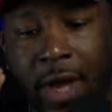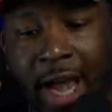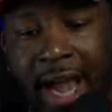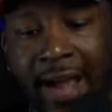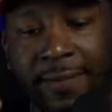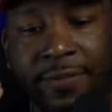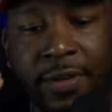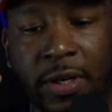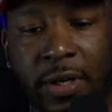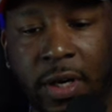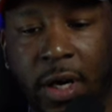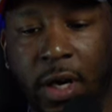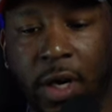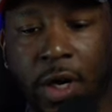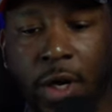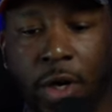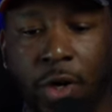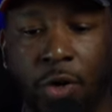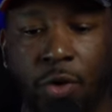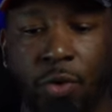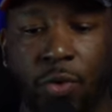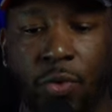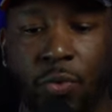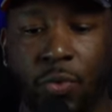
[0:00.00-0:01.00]
You have to
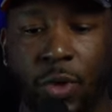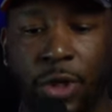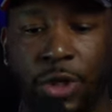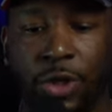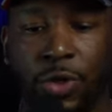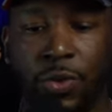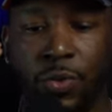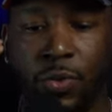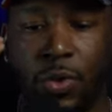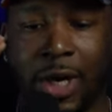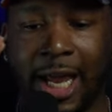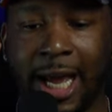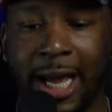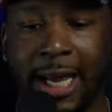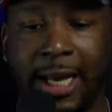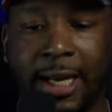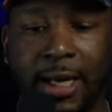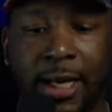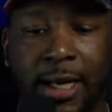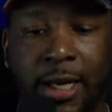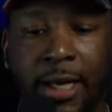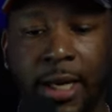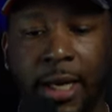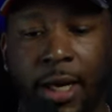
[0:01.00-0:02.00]
learn what you
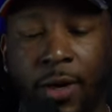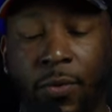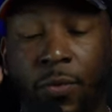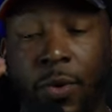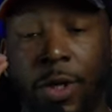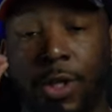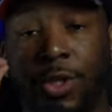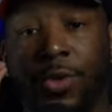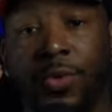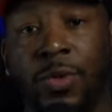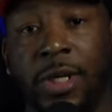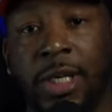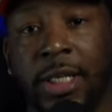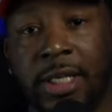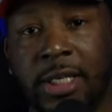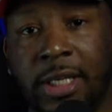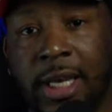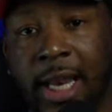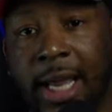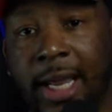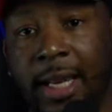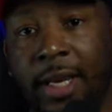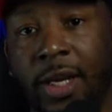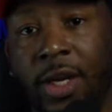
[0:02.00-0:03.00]
like and what you
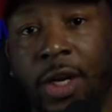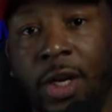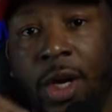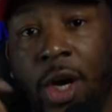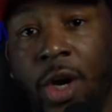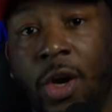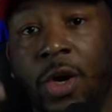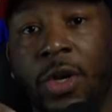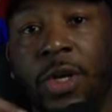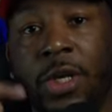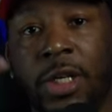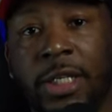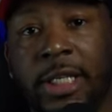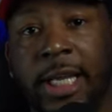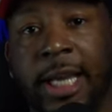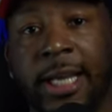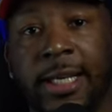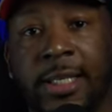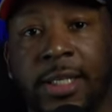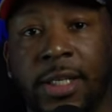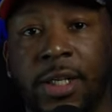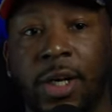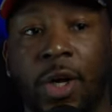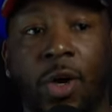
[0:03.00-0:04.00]
dislike. Learn your
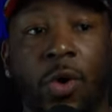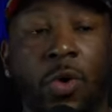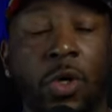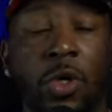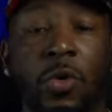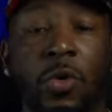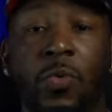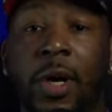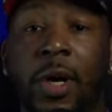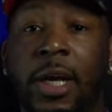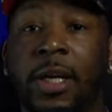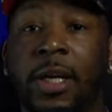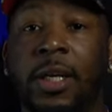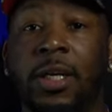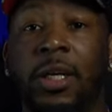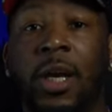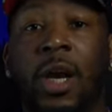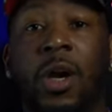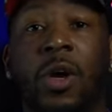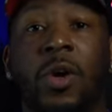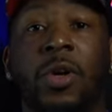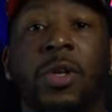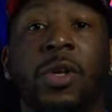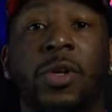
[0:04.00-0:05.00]
taste, and the only way to
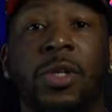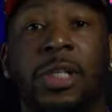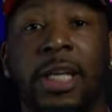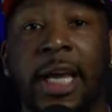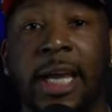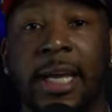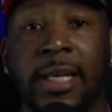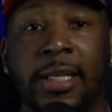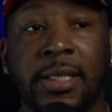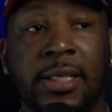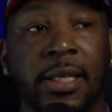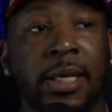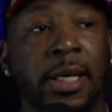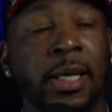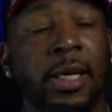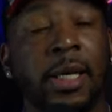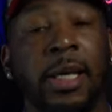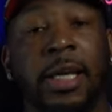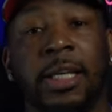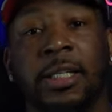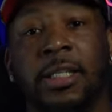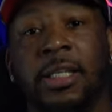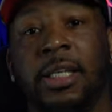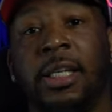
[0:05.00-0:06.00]
learn your taste
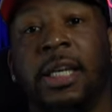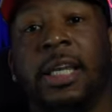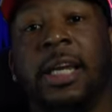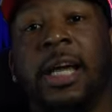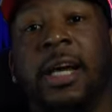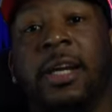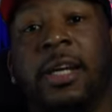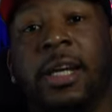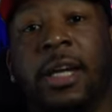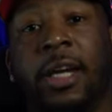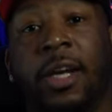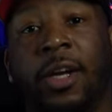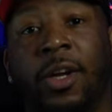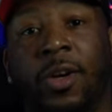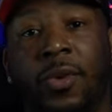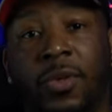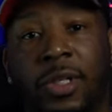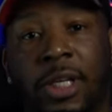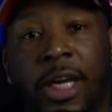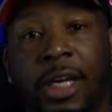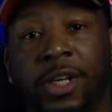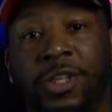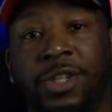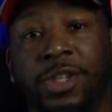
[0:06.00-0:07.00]
is to get out there and
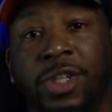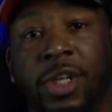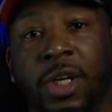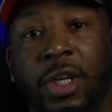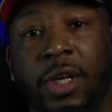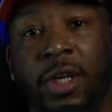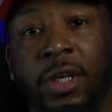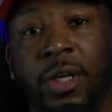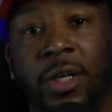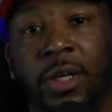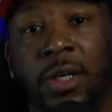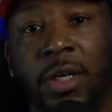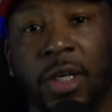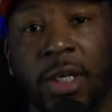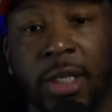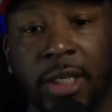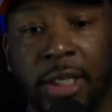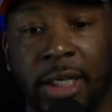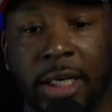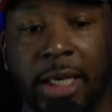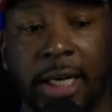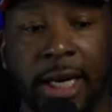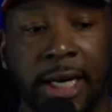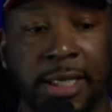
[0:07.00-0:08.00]
go taste shit.
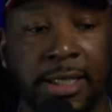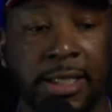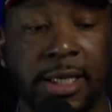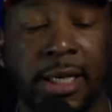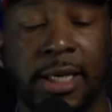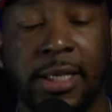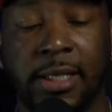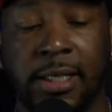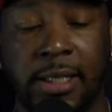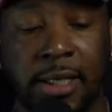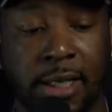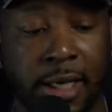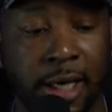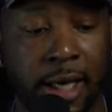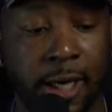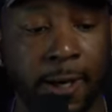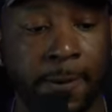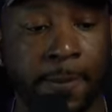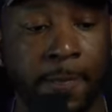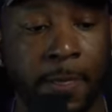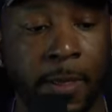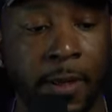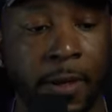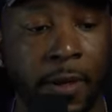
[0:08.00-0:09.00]
Again, I say this
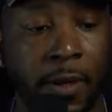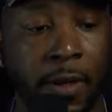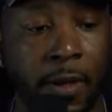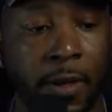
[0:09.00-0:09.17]
again.